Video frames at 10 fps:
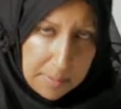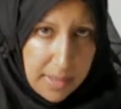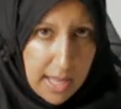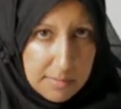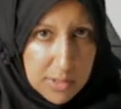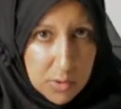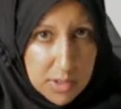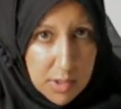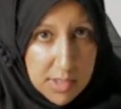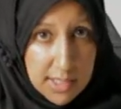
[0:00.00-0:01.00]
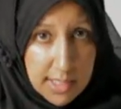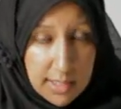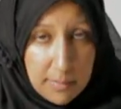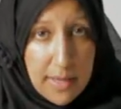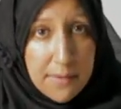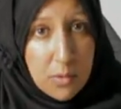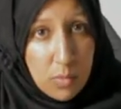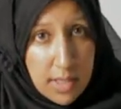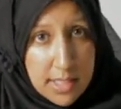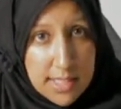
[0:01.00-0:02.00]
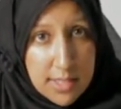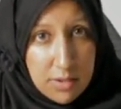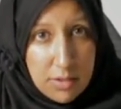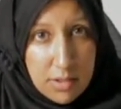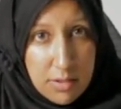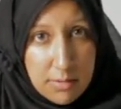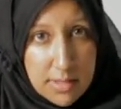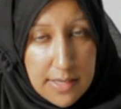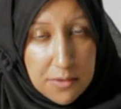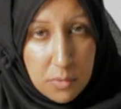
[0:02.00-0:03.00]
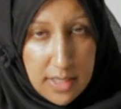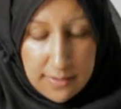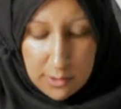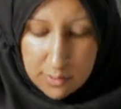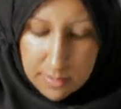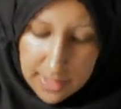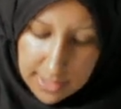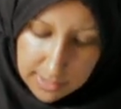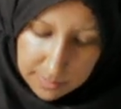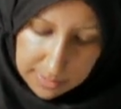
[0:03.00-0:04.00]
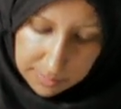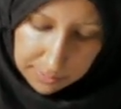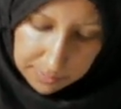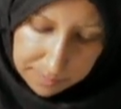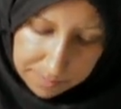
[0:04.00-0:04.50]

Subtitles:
Perhaps also to think about the words that you use and the way that you speak to people.